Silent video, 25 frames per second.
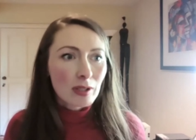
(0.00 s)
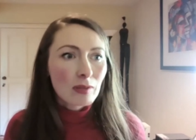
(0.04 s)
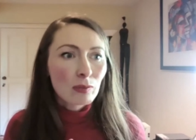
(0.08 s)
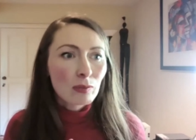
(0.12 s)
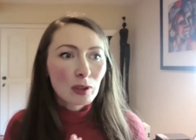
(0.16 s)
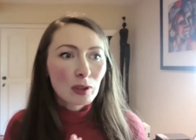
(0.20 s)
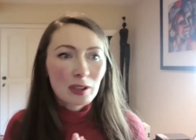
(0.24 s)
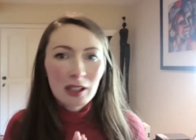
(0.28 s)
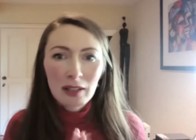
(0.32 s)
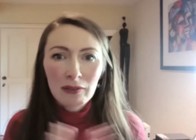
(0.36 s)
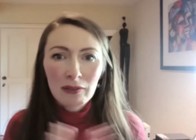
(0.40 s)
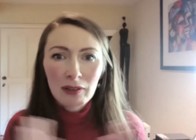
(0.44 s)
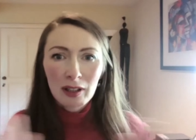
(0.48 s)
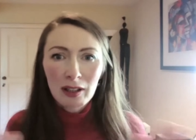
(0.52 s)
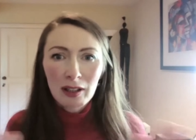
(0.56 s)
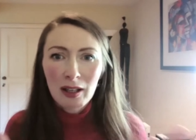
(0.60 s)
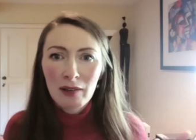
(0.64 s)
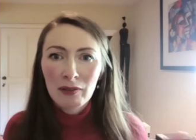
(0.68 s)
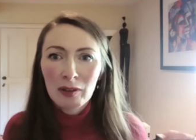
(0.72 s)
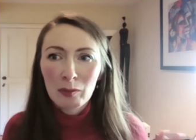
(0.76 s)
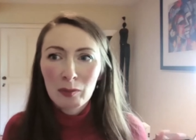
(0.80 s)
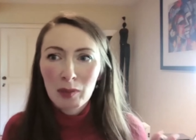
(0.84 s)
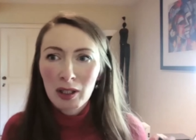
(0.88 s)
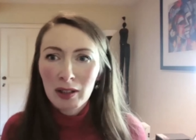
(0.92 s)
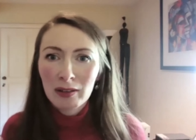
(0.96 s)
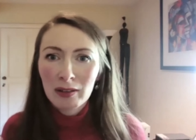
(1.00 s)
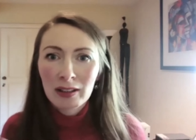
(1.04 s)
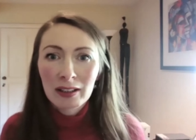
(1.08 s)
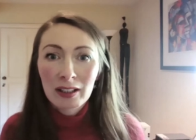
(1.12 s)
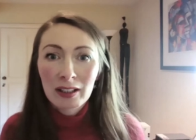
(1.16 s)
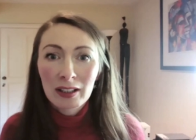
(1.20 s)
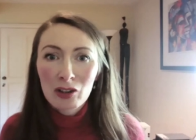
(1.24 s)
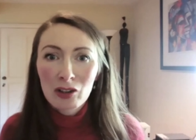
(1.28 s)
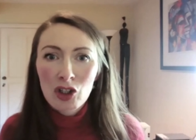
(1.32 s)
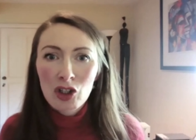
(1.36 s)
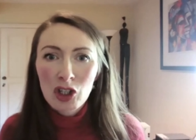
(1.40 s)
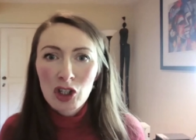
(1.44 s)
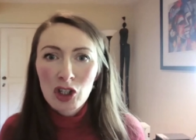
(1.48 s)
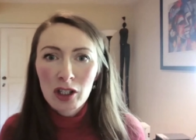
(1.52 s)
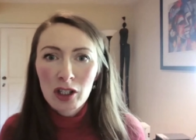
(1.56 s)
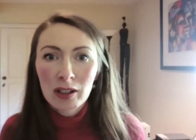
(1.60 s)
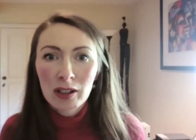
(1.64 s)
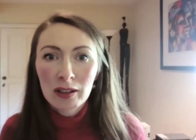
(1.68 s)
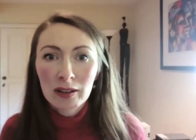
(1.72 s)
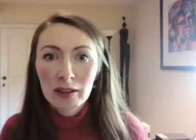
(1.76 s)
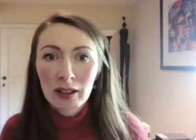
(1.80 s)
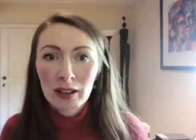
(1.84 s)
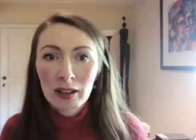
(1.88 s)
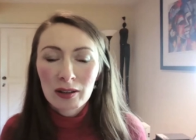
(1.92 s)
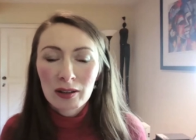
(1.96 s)
Whatever I have in mind, I can share
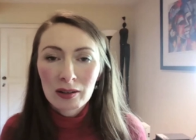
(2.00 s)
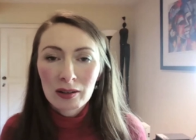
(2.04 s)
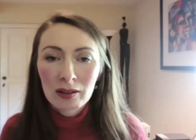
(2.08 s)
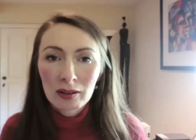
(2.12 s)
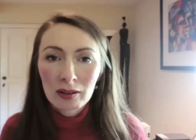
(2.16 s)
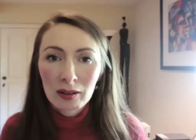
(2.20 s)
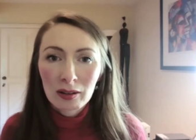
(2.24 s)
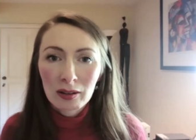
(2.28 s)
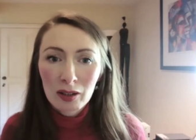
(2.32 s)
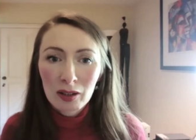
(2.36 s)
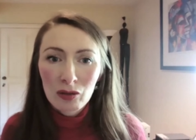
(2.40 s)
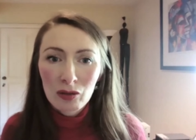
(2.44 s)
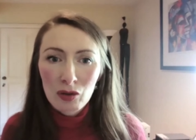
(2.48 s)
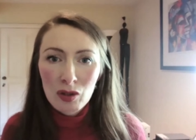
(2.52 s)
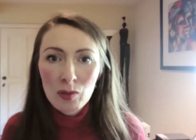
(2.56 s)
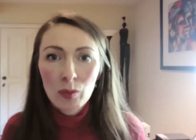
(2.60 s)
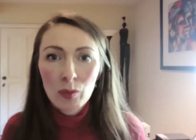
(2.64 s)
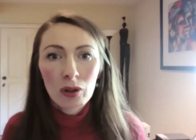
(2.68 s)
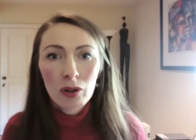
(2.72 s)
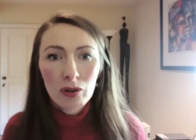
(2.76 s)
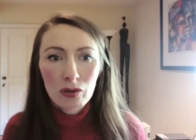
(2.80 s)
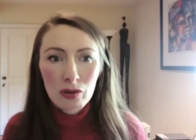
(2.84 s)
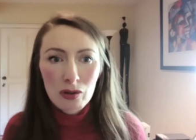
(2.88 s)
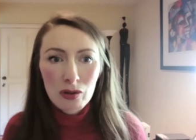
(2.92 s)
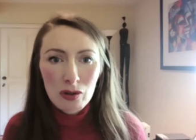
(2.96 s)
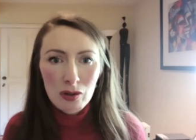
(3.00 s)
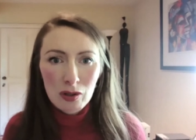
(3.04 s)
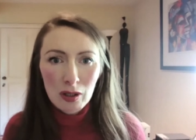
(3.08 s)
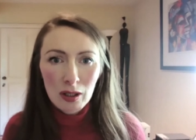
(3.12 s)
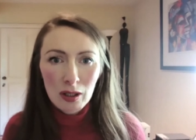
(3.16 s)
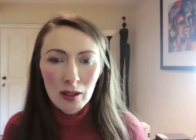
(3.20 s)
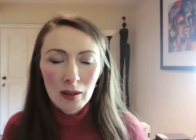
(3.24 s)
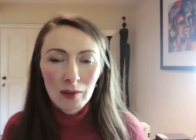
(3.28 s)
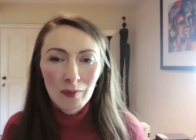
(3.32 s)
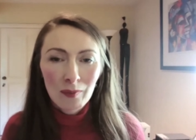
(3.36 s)
and get response.